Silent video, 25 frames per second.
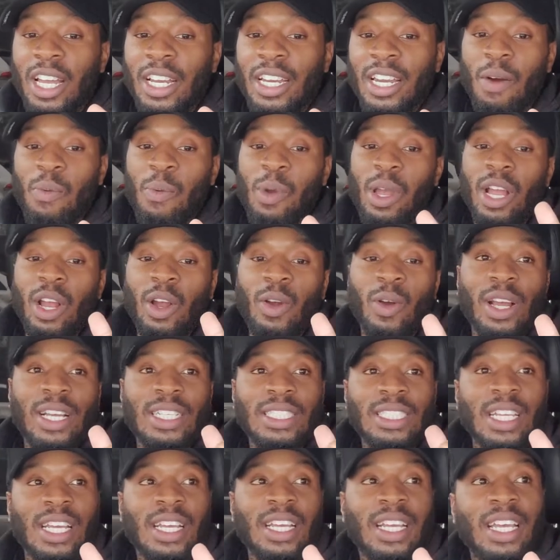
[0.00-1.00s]
Now we're in
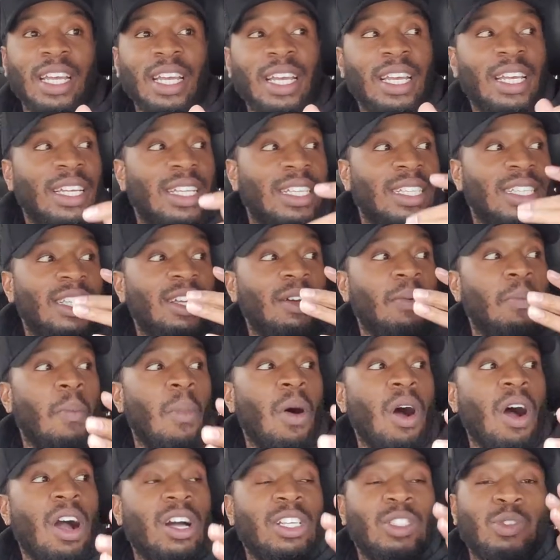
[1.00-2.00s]
Gray's Lake. Them
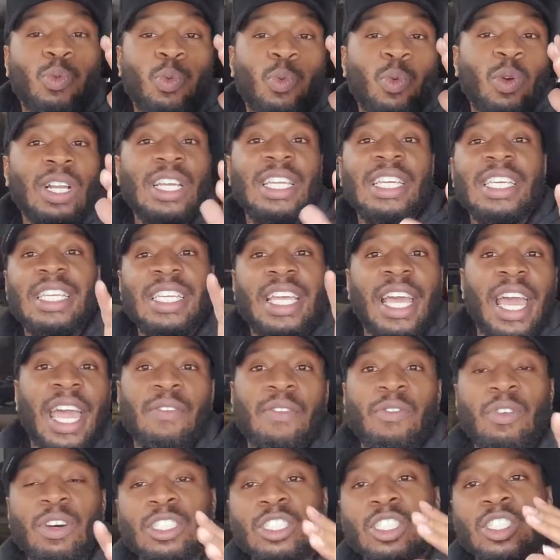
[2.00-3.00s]
mugs really
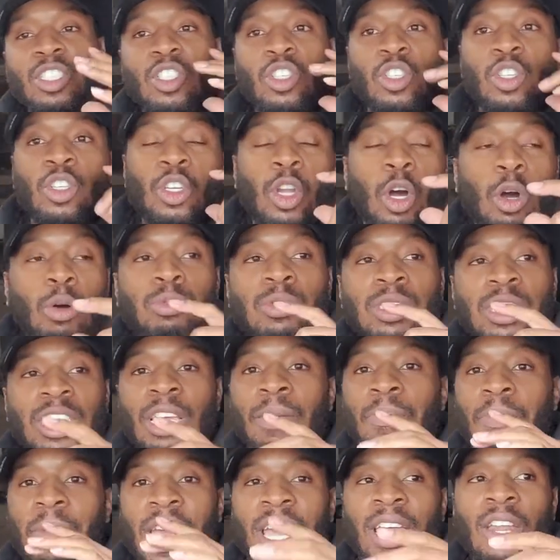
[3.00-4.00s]
gave us no
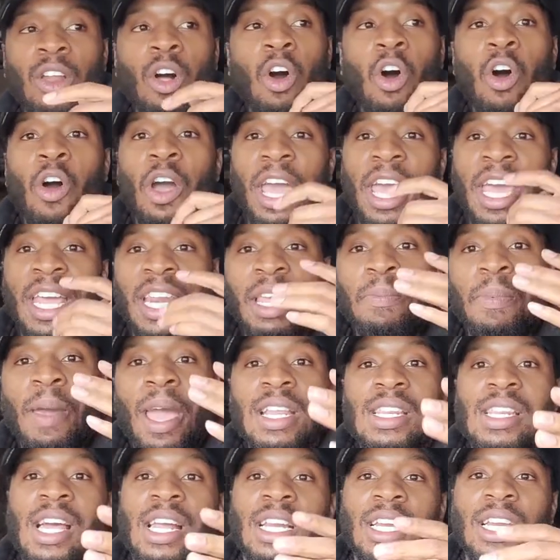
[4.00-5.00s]
tip at all. And they
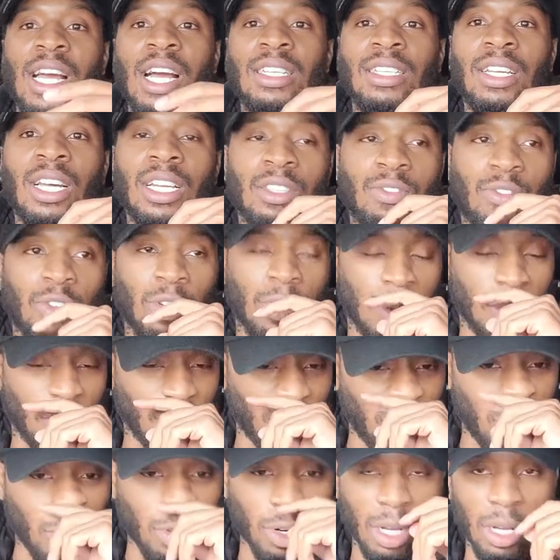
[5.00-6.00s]
paid $99 for the
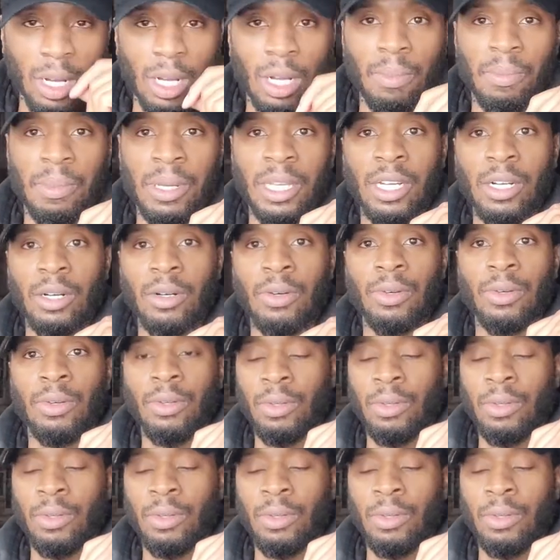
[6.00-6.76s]
meal.